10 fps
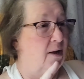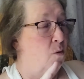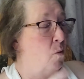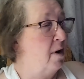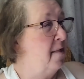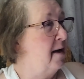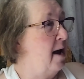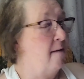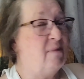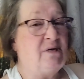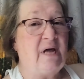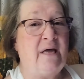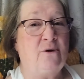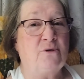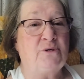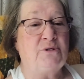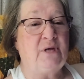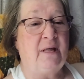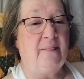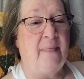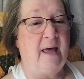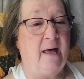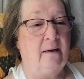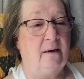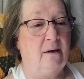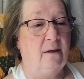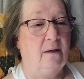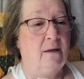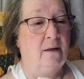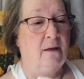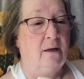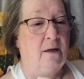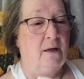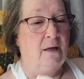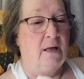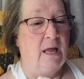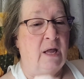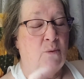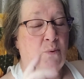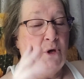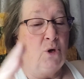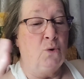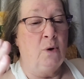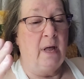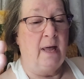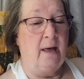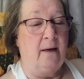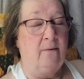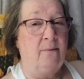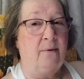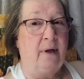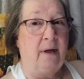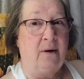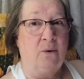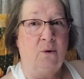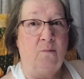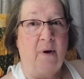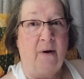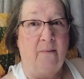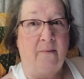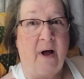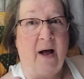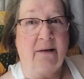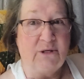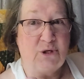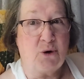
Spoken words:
one of the commentators said that if you have a group of college